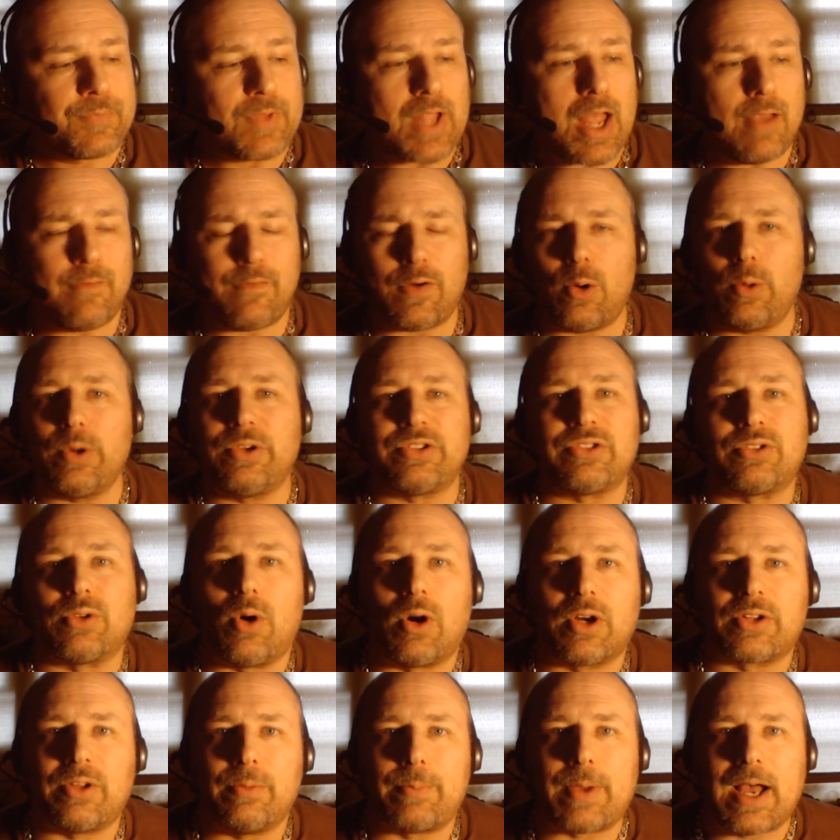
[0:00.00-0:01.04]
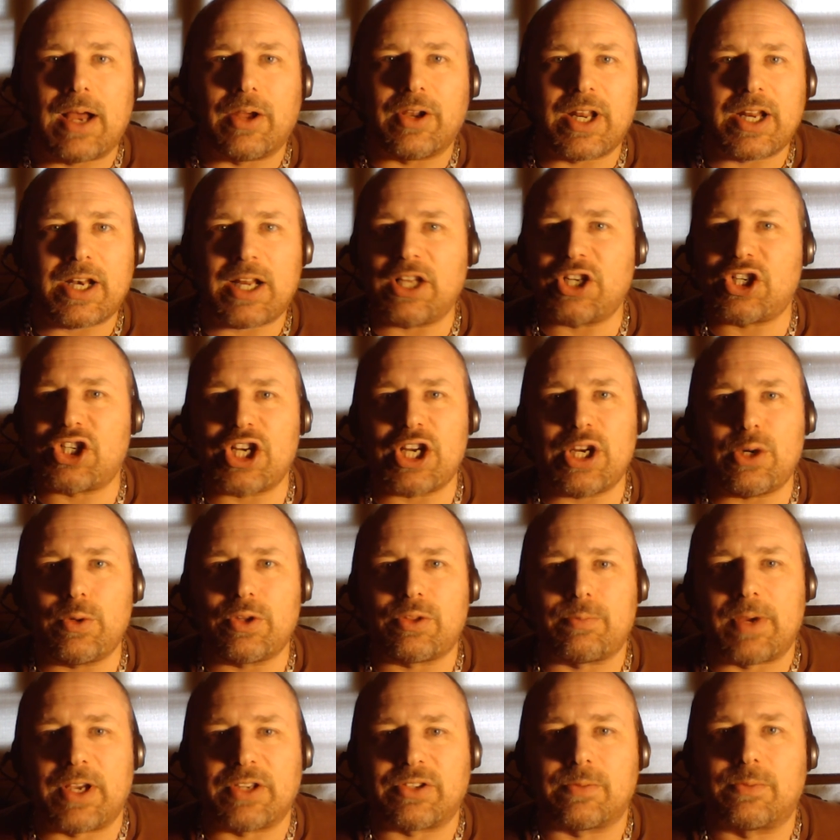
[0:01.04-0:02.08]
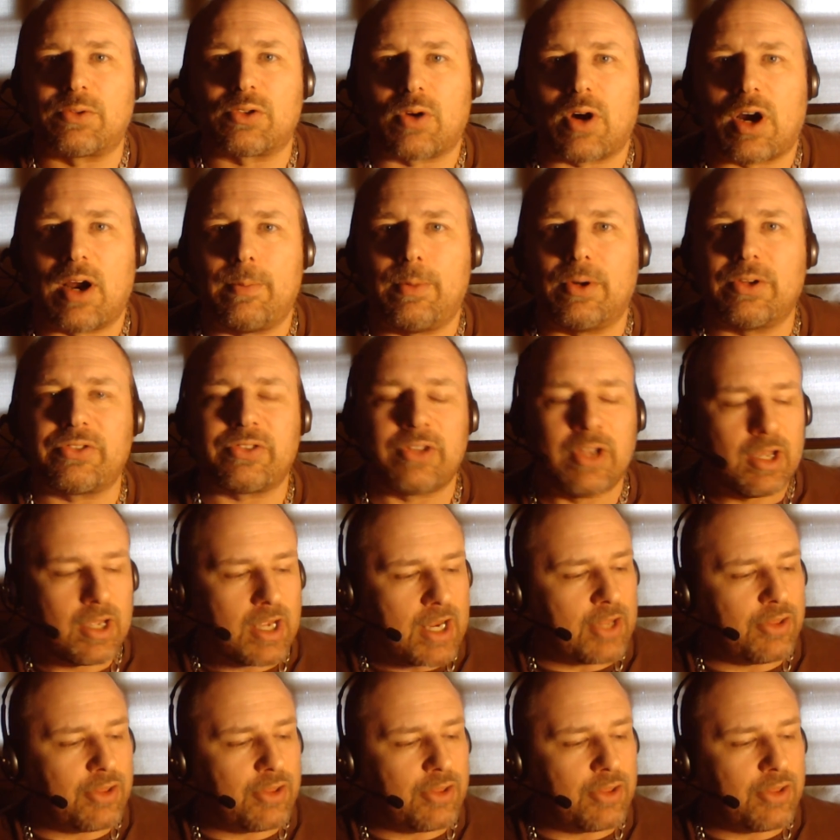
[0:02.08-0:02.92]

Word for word: I've always talked about and I share with my subscribers.